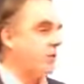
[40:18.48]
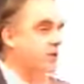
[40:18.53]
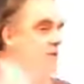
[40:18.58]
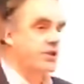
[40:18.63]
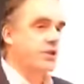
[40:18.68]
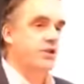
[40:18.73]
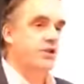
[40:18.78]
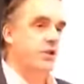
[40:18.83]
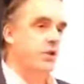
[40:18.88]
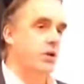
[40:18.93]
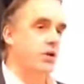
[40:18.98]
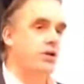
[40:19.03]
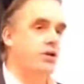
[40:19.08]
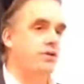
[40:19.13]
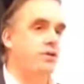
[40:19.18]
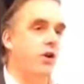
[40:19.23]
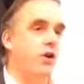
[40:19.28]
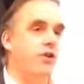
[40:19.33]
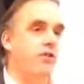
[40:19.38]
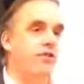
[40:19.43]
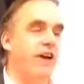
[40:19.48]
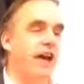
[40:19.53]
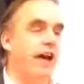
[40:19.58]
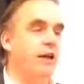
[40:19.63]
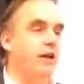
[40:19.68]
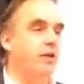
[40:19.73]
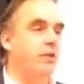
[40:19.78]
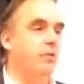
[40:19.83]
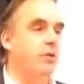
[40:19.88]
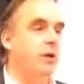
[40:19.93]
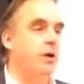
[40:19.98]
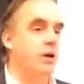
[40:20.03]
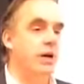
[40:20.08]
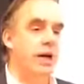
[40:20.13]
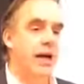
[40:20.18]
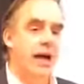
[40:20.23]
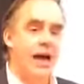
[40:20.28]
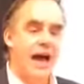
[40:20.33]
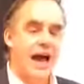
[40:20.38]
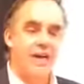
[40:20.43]
was the source of all value.
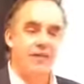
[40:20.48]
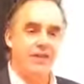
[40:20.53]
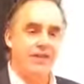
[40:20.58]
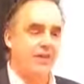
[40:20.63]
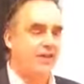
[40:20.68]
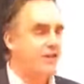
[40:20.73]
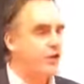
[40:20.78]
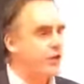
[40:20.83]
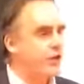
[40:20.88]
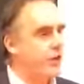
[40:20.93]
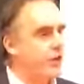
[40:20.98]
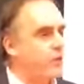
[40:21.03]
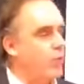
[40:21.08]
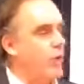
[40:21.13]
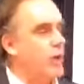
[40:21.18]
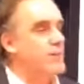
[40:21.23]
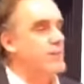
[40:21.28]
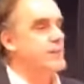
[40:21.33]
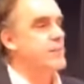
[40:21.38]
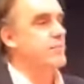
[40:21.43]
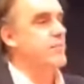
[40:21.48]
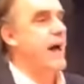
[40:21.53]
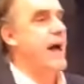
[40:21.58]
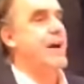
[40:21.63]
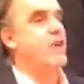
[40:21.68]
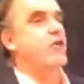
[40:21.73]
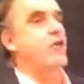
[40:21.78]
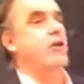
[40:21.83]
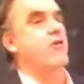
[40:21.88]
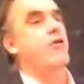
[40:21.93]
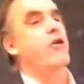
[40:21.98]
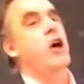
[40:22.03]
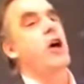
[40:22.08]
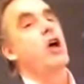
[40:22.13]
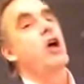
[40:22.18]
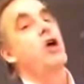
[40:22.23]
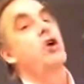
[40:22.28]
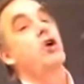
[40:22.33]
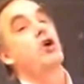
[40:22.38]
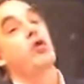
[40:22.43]
And the, so that it wasn't a matter of
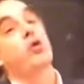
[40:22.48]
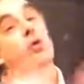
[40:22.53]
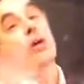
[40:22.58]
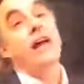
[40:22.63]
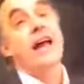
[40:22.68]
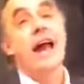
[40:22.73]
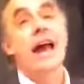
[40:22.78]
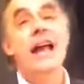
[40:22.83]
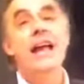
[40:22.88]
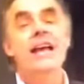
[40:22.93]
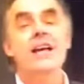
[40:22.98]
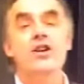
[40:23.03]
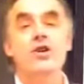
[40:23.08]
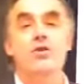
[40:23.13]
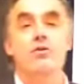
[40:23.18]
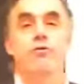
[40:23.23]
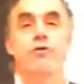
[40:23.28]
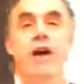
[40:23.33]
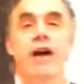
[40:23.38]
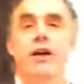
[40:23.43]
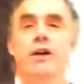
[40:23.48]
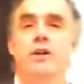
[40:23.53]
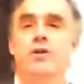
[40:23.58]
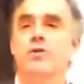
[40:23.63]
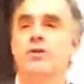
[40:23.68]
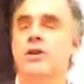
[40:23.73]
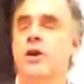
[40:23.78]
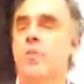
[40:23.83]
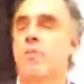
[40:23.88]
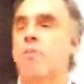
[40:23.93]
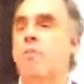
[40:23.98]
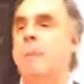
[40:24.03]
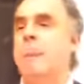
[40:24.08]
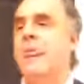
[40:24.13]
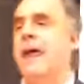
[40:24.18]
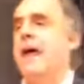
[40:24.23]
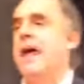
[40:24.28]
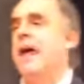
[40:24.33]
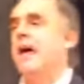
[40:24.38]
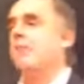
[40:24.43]
creating new values,
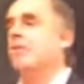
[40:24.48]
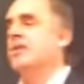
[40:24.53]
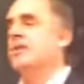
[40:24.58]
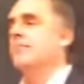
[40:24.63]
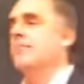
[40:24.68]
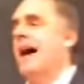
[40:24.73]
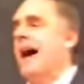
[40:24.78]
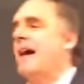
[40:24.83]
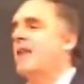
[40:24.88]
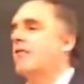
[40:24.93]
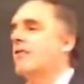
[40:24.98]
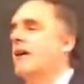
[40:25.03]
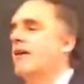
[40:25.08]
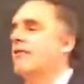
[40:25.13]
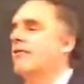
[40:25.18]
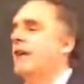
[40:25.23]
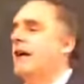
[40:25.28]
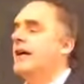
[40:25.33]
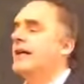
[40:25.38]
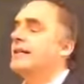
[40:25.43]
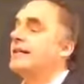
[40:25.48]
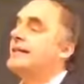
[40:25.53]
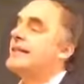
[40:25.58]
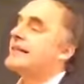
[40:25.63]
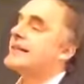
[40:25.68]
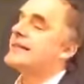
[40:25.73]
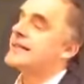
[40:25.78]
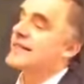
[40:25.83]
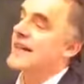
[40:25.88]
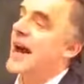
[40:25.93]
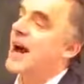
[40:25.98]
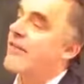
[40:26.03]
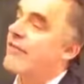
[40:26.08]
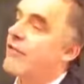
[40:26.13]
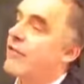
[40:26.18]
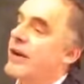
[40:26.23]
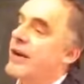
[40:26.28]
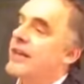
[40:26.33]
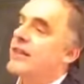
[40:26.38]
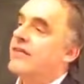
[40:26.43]
it was a matter of
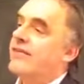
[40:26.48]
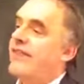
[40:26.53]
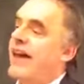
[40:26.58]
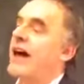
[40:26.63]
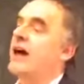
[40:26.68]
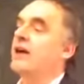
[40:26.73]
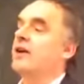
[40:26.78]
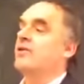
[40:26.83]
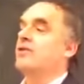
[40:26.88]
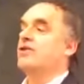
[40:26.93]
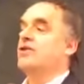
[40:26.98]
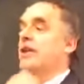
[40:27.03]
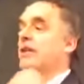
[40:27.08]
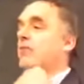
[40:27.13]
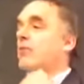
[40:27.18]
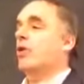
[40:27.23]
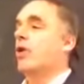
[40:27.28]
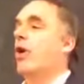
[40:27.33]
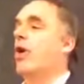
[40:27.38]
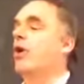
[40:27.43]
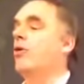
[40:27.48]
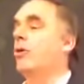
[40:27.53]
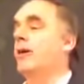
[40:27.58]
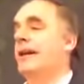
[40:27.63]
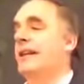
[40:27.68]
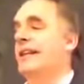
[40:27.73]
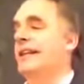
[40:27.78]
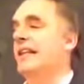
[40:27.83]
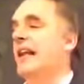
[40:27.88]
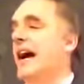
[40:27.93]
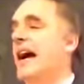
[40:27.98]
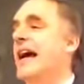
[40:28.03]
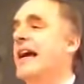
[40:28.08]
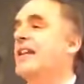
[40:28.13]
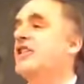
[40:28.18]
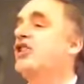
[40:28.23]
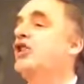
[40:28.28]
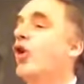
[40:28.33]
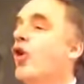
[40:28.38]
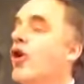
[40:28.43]
discovering the values that were already
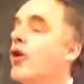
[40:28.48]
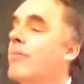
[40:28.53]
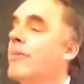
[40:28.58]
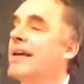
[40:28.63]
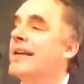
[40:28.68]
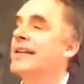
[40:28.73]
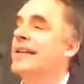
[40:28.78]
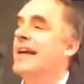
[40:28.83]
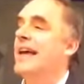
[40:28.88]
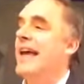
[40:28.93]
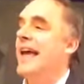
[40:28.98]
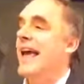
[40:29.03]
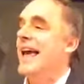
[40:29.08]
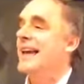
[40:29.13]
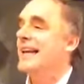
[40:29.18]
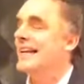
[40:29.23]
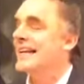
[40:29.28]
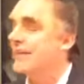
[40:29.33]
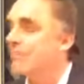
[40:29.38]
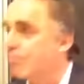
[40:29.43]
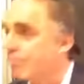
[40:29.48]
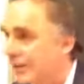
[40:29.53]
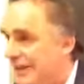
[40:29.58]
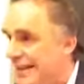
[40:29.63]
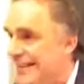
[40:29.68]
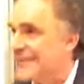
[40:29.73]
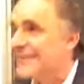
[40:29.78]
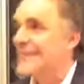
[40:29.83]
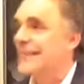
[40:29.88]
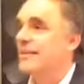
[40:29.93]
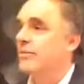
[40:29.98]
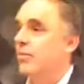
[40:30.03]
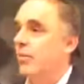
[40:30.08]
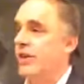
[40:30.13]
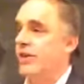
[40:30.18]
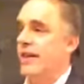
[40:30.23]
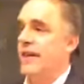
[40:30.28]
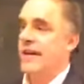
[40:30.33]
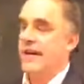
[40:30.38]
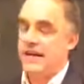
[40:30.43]
lying dormant and implicit
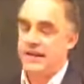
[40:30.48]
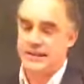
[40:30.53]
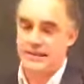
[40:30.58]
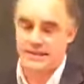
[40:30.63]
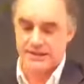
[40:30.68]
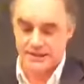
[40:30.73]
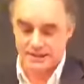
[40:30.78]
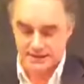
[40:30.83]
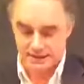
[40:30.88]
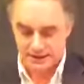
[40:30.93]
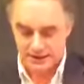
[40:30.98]
within us.